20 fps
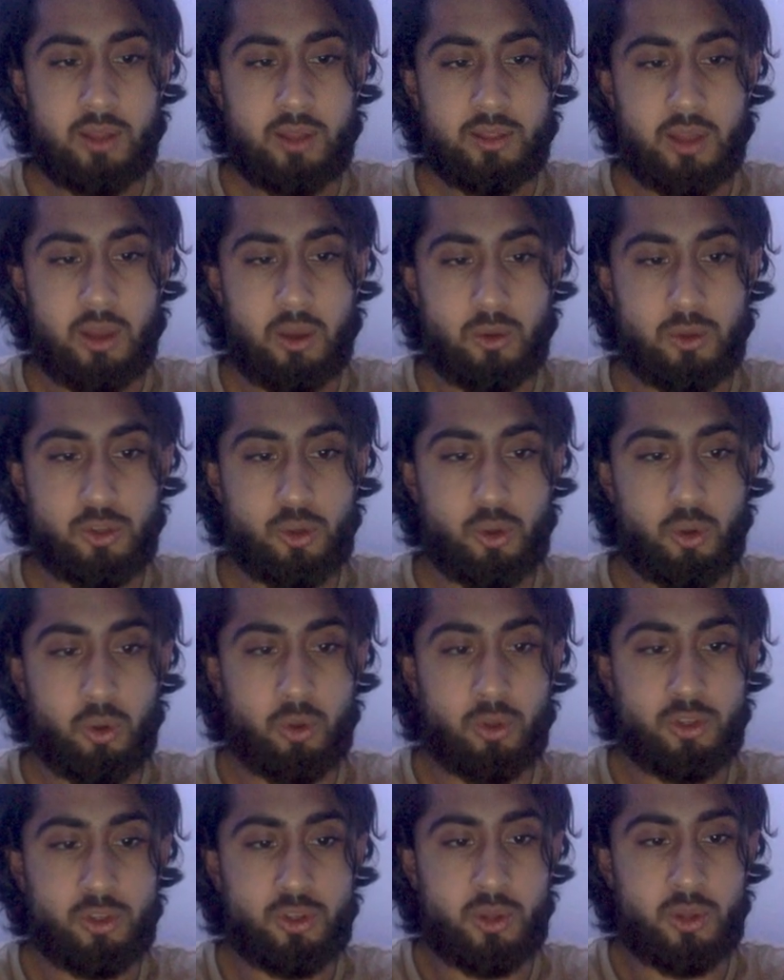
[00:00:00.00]
There was
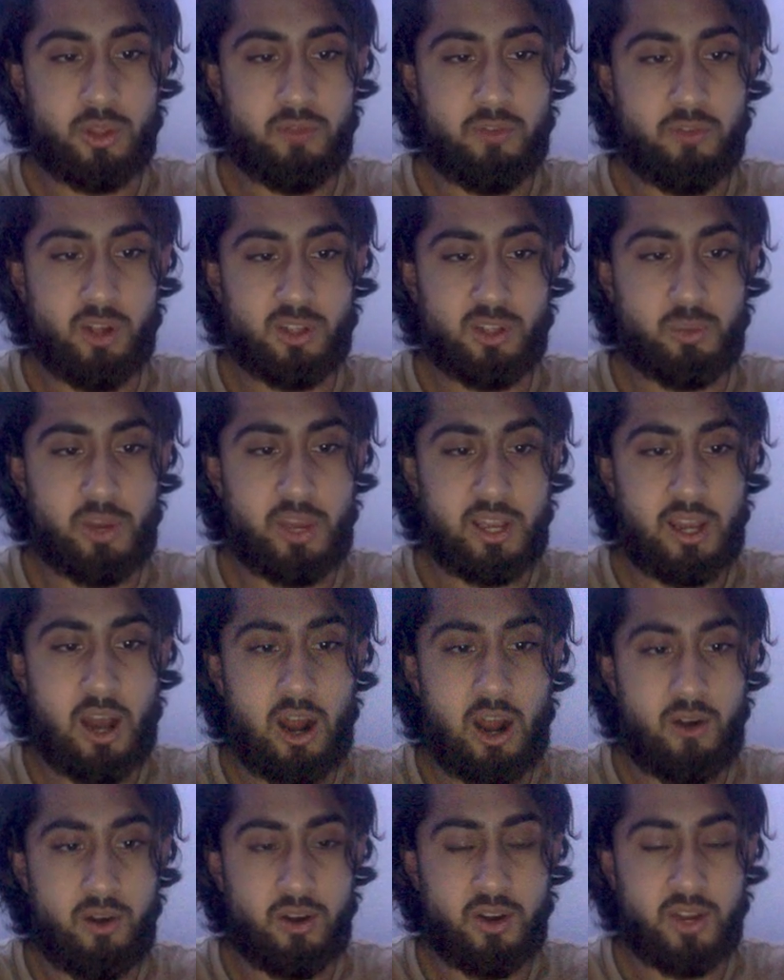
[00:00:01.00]
also another false
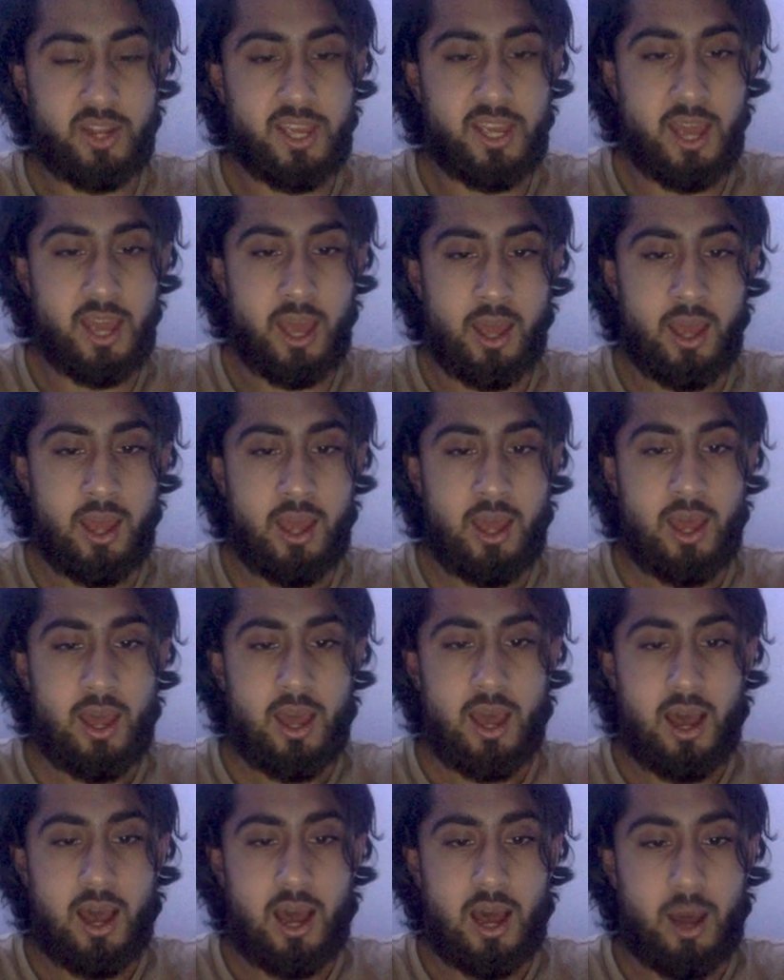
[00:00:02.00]
breakout around here,
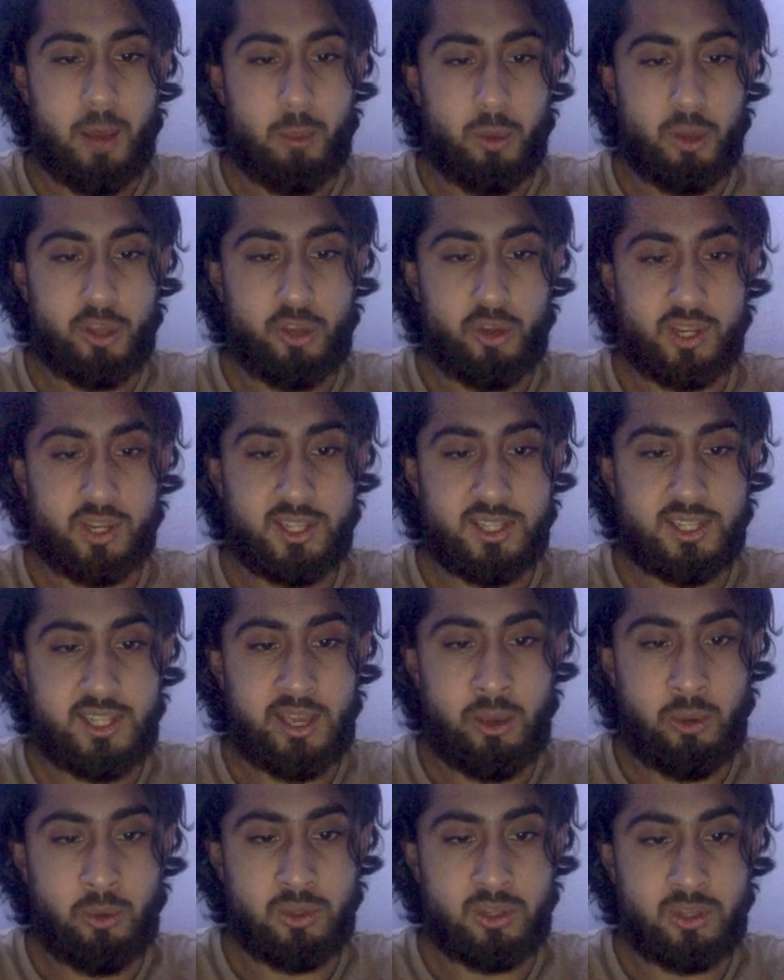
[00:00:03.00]
but you can
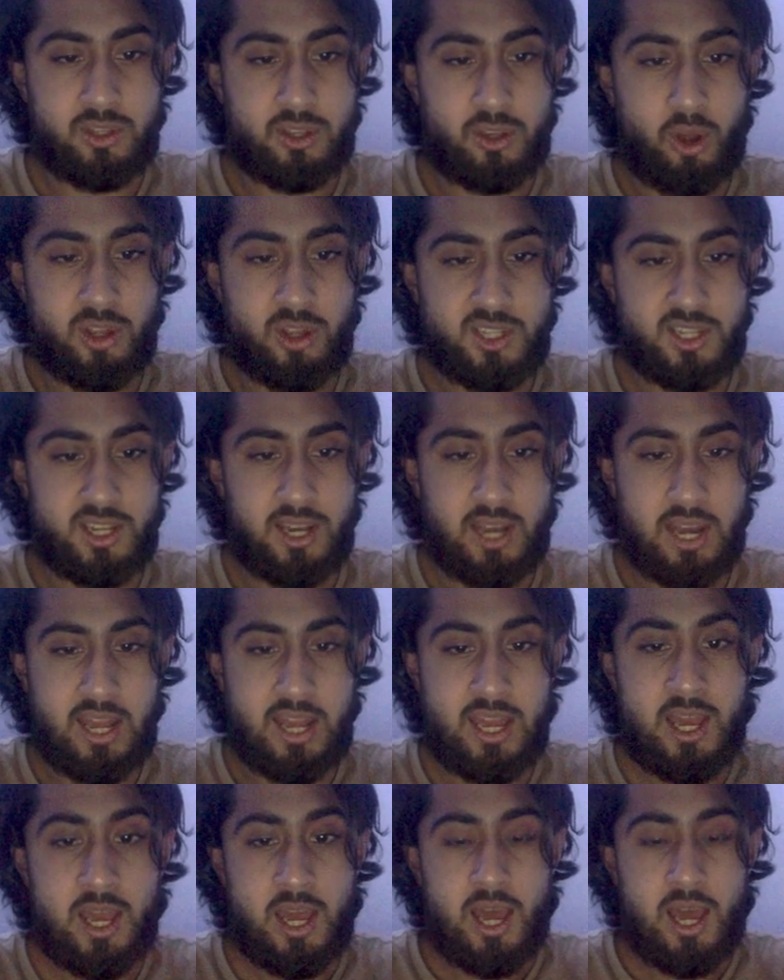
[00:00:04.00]
see it was
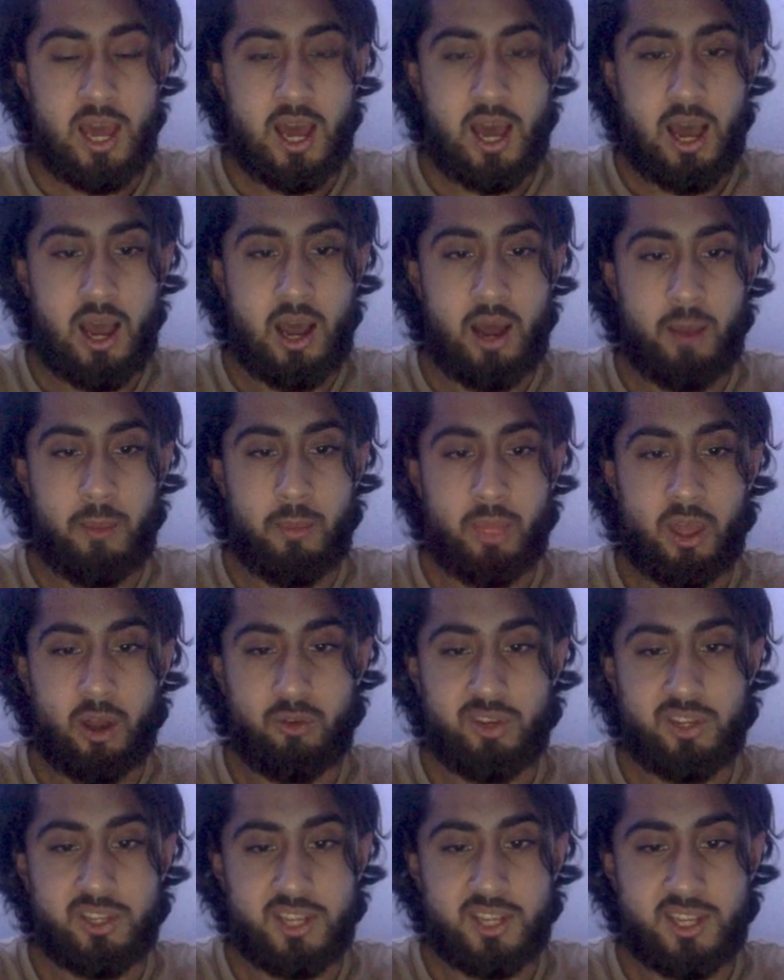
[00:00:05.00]
constantly a
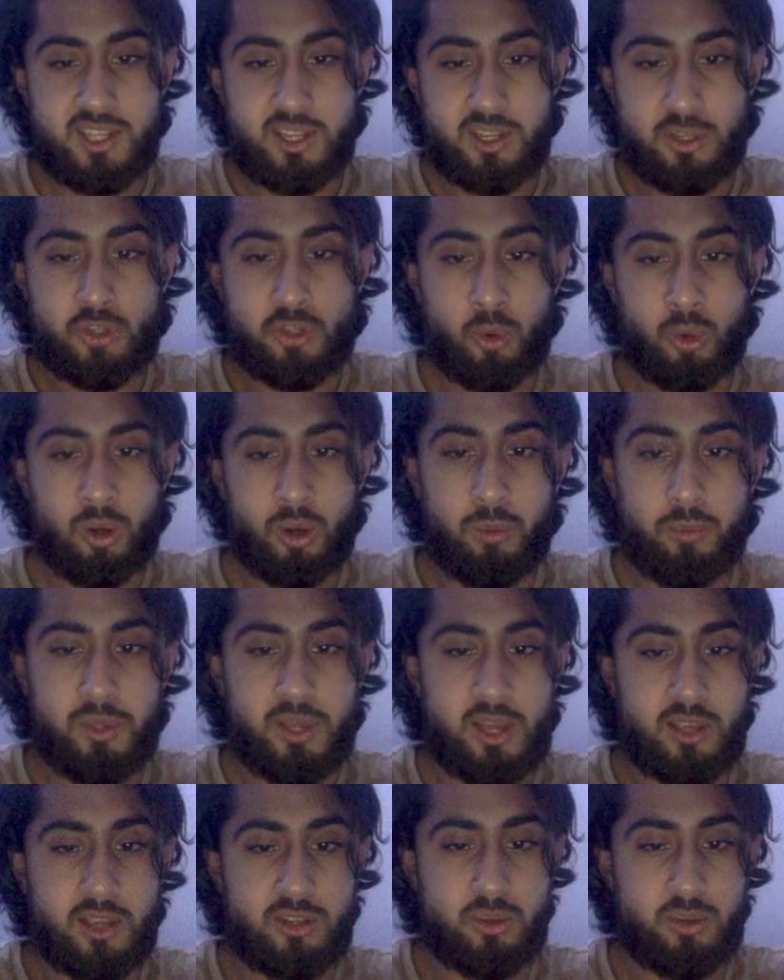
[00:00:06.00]
resistance zone up here.